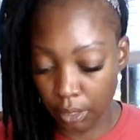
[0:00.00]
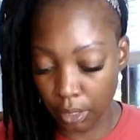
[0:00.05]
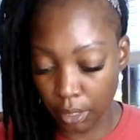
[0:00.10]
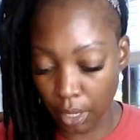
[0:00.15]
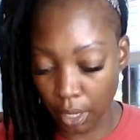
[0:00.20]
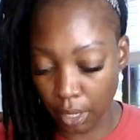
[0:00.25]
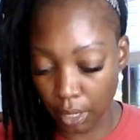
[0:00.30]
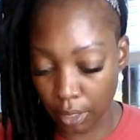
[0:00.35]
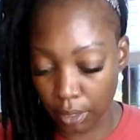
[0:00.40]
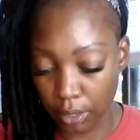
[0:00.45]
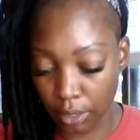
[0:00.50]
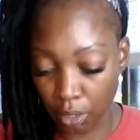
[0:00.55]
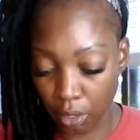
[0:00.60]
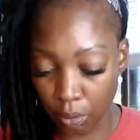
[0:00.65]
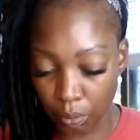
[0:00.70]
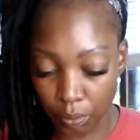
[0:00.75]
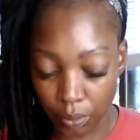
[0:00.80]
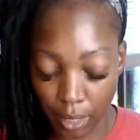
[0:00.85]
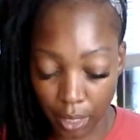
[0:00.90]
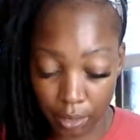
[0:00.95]
Yeah,
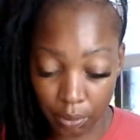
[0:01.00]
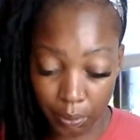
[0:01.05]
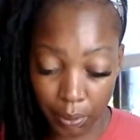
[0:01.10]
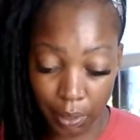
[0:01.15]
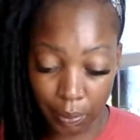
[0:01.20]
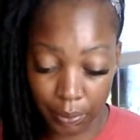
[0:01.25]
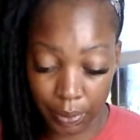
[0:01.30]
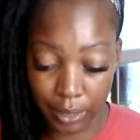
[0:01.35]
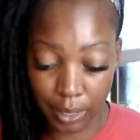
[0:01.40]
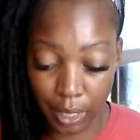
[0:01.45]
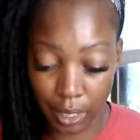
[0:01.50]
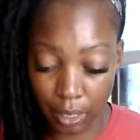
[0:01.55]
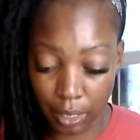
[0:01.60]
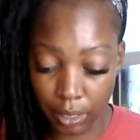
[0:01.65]
so that's what I was saying.